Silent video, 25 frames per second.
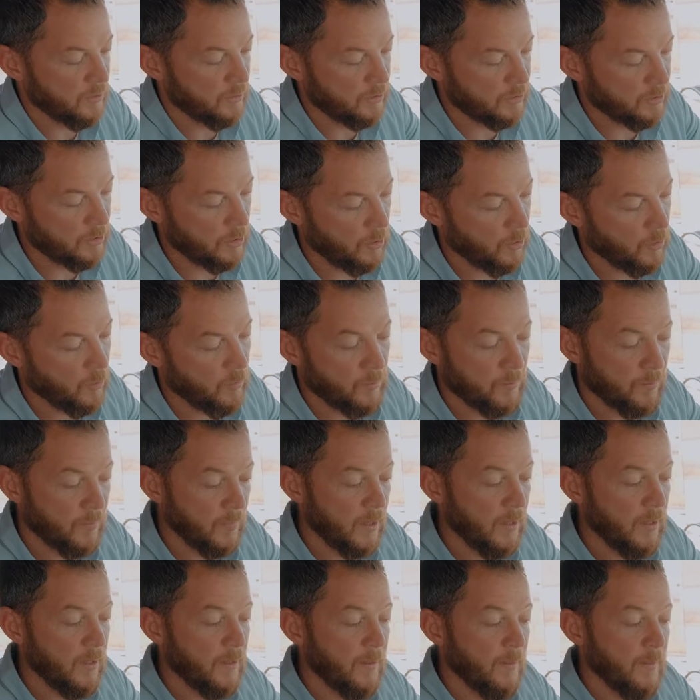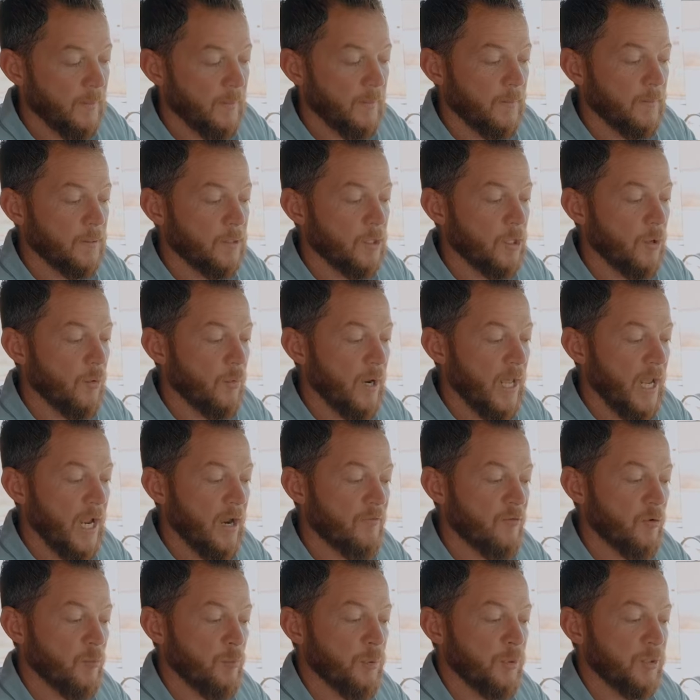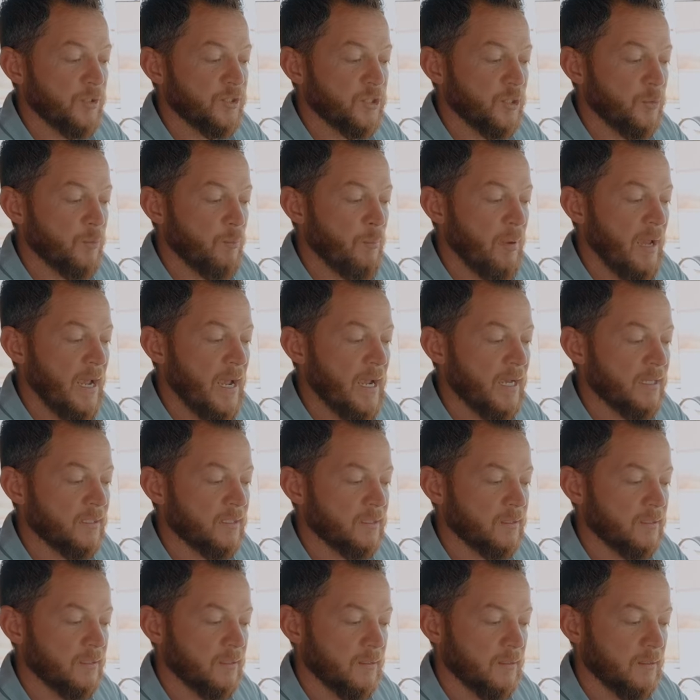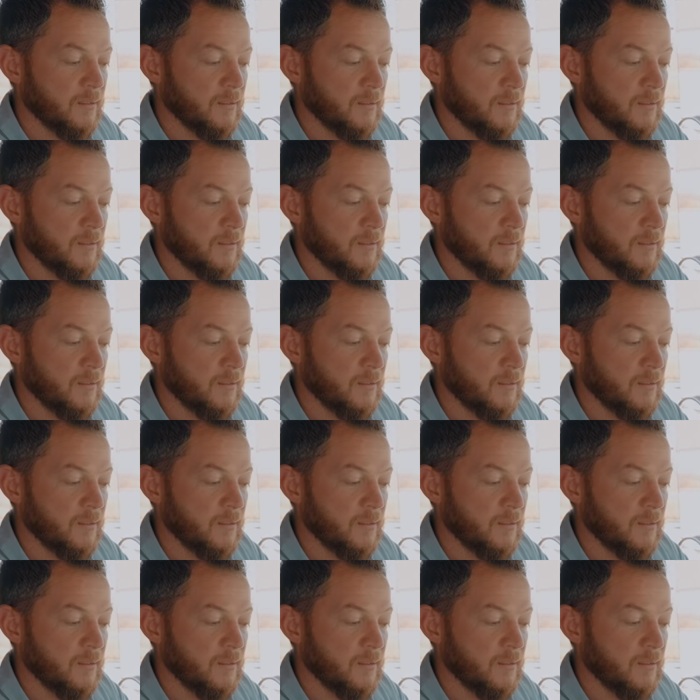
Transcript: So don't ever push it past